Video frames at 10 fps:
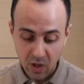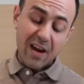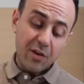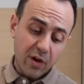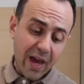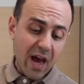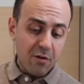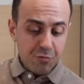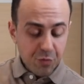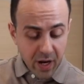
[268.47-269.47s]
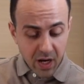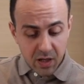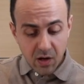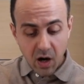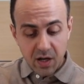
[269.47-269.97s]
And you get a really
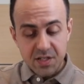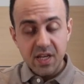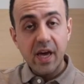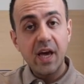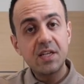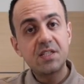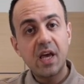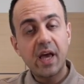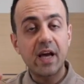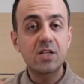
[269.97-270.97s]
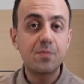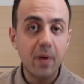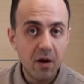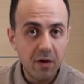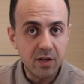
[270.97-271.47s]
nice eating
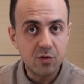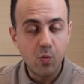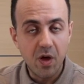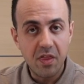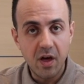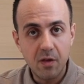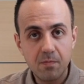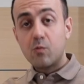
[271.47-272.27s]
experience with it.